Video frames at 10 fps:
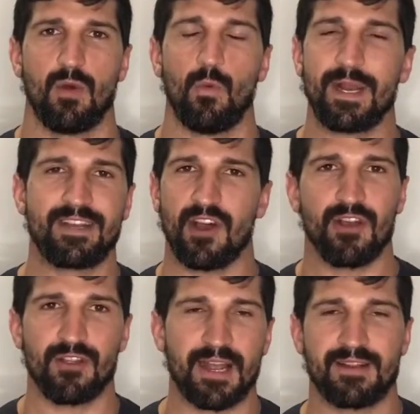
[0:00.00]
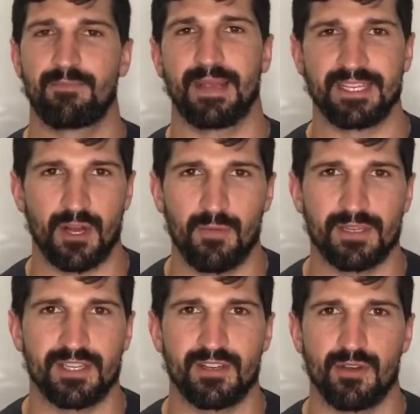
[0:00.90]
we don't like being told
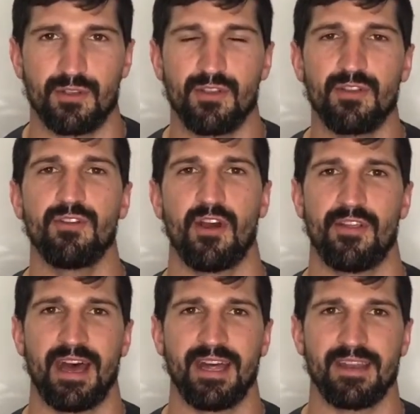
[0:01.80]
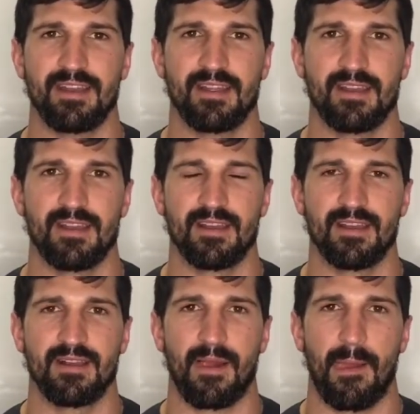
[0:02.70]
what to do. You know that.
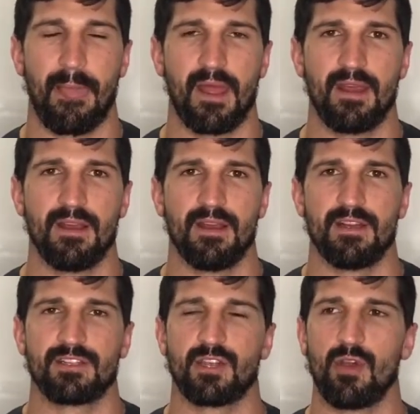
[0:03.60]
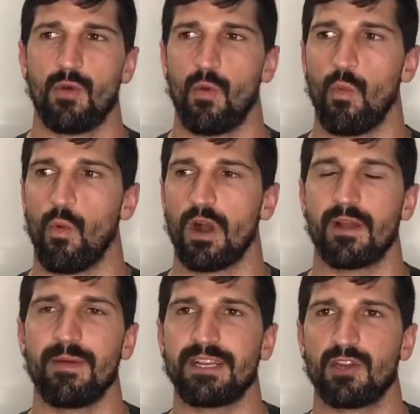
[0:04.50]
So what
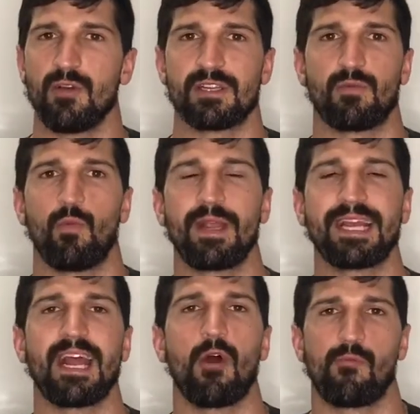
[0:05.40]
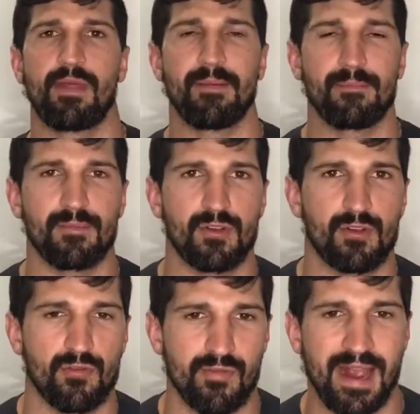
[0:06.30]
can we do? It's we can help them
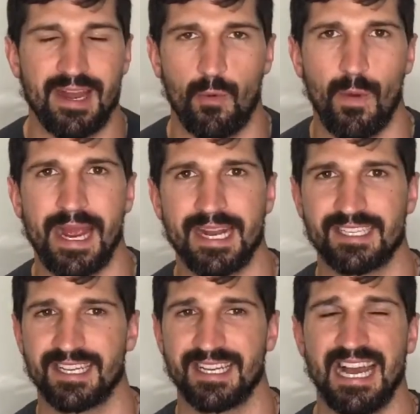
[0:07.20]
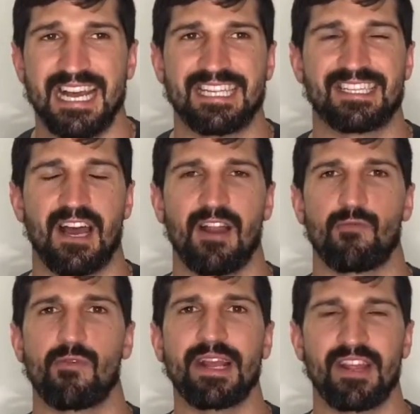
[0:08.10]
create awareness and
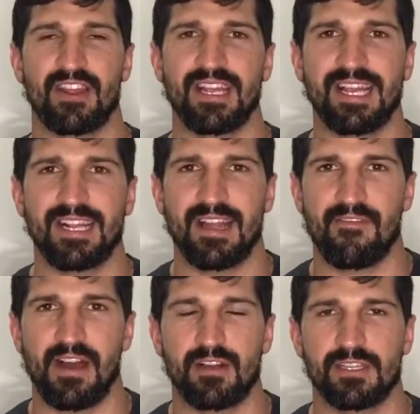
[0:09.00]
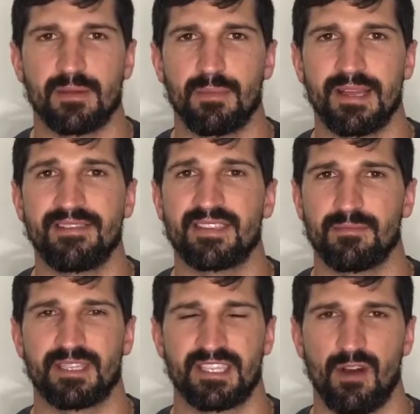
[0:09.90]
start rethinking their values and beliefs
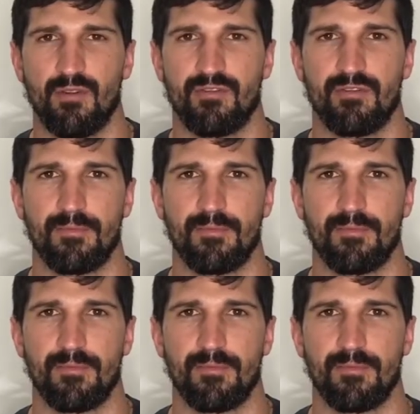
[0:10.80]
themselves.